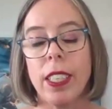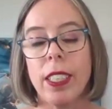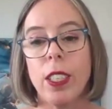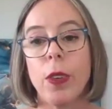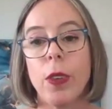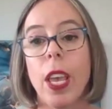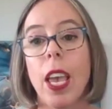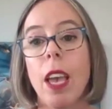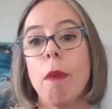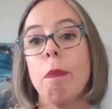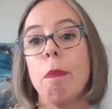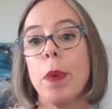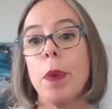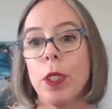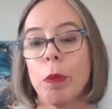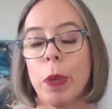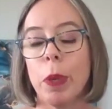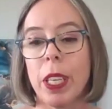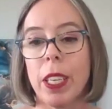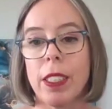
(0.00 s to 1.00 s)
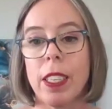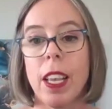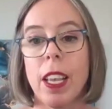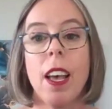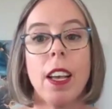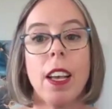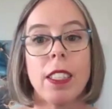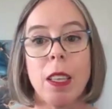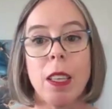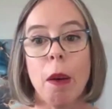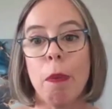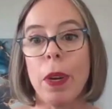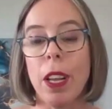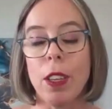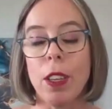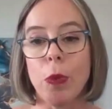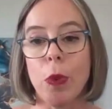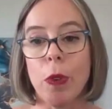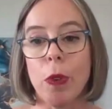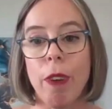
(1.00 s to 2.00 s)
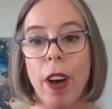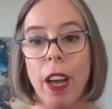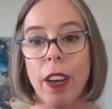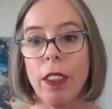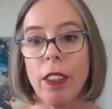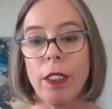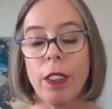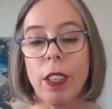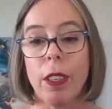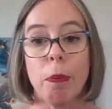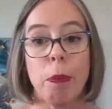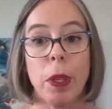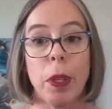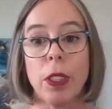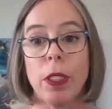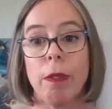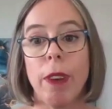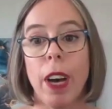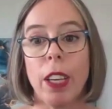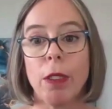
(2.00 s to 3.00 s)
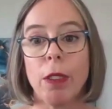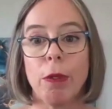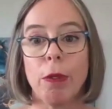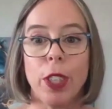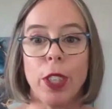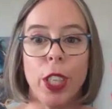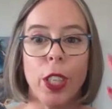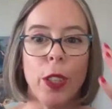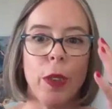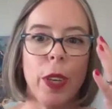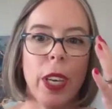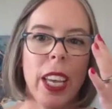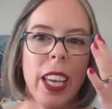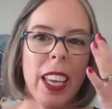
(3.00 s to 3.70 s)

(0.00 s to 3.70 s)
You can't build because somebody else will build a funnel for you.